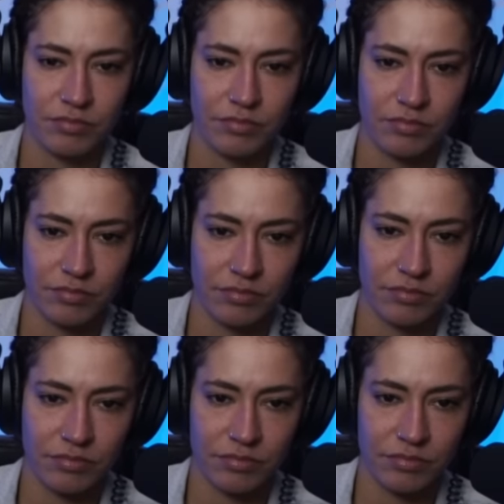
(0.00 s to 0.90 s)

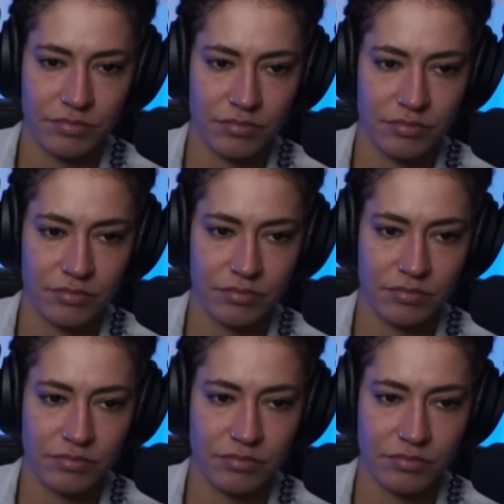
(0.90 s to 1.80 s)

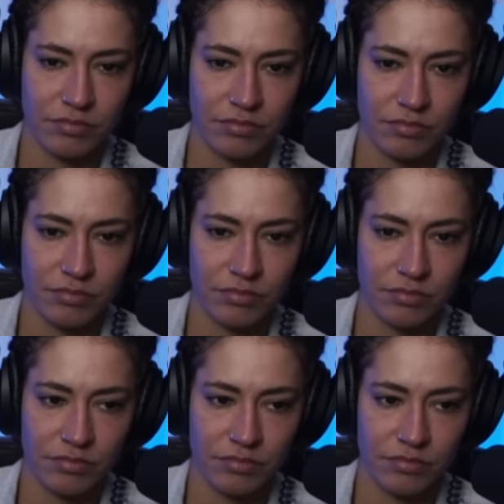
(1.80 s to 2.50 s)
(silent)